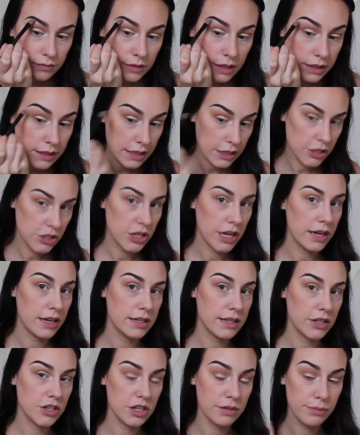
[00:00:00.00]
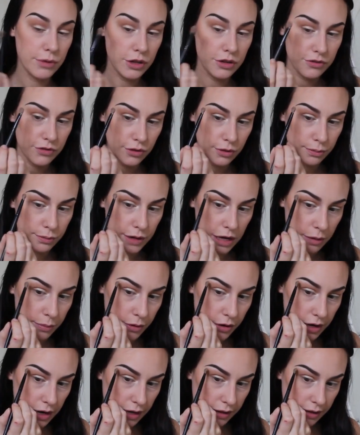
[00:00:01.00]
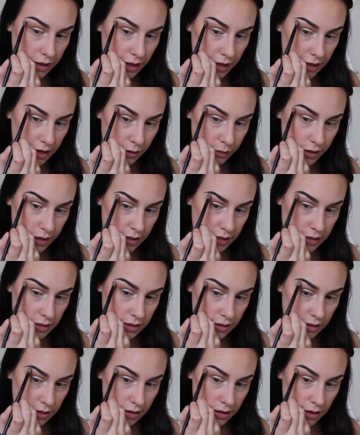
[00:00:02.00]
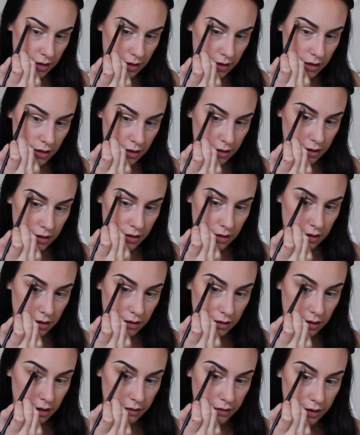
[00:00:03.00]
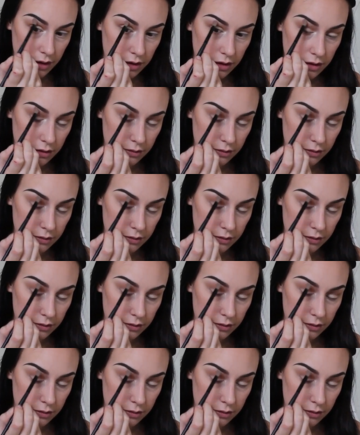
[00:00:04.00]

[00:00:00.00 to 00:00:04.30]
And this shade is such a beautiful brow bone highlight anyways. Love it.